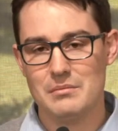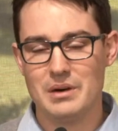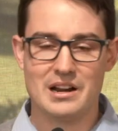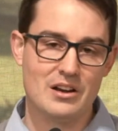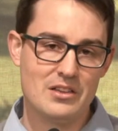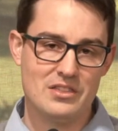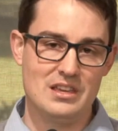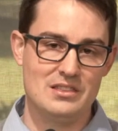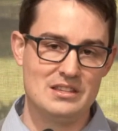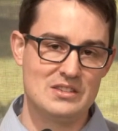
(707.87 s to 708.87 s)
But I don't
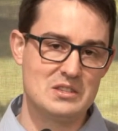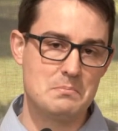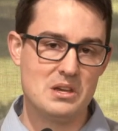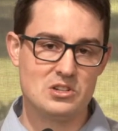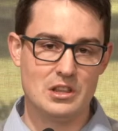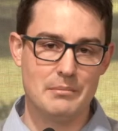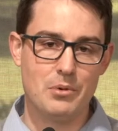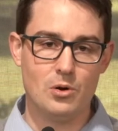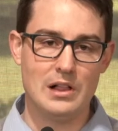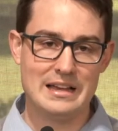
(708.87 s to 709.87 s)
think this is the picture that
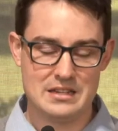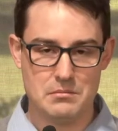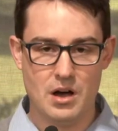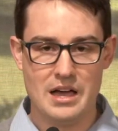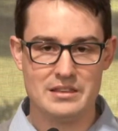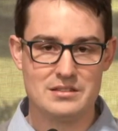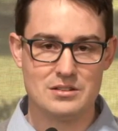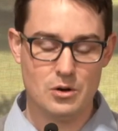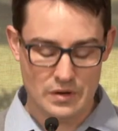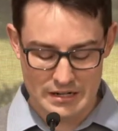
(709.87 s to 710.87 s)
Paul has in mind. This is
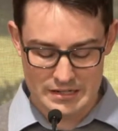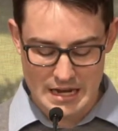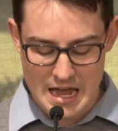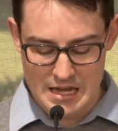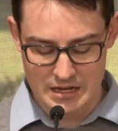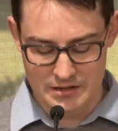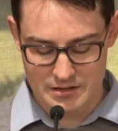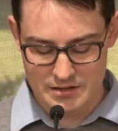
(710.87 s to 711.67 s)
not what he's saying.